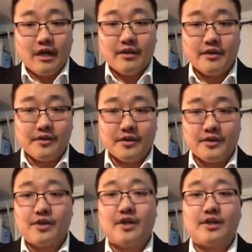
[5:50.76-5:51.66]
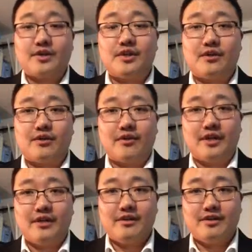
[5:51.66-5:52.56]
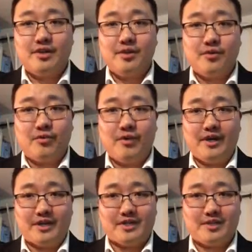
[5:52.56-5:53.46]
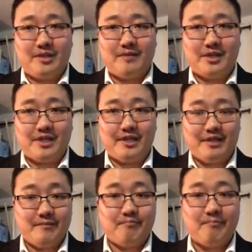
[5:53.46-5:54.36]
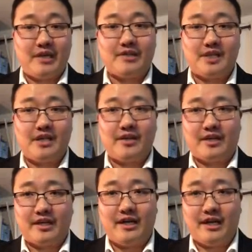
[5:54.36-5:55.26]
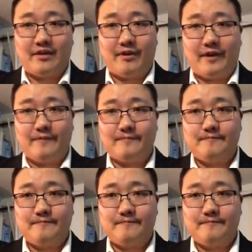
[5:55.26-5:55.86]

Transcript: he took a turn too quick, slipped and banged his head on the concrete.